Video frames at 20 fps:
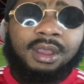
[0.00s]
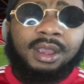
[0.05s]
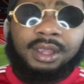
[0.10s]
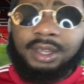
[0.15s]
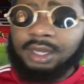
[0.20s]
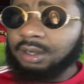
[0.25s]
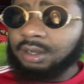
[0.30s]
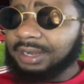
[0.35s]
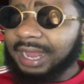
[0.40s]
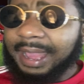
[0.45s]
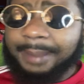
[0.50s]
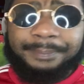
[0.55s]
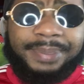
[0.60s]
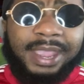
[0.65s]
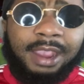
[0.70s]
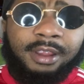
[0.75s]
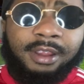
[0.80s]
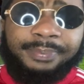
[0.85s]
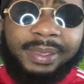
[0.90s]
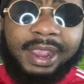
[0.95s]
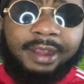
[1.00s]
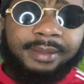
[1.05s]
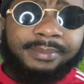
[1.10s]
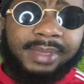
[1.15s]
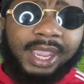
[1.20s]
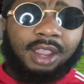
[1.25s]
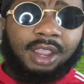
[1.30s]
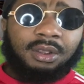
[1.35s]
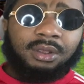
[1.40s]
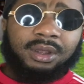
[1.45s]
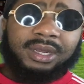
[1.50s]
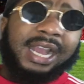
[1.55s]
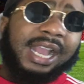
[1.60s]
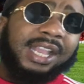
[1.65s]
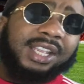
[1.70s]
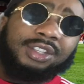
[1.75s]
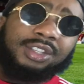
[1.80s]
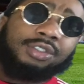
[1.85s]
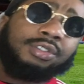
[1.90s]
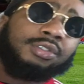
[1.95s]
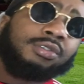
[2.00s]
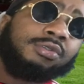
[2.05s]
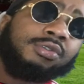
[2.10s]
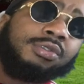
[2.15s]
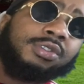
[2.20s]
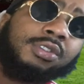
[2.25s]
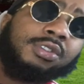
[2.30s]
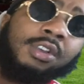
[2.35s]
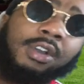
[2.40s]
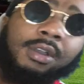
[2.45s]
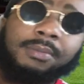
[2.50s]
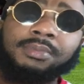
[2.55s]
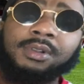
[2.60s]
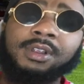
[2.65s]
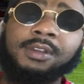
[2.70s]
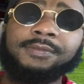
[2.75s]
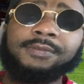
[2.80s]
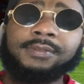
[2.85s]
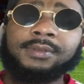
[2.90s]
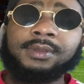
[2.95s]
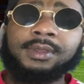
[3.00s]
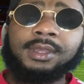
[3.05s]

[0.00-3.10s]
You know that peri-peri mayo? That is you, Scott, bruv.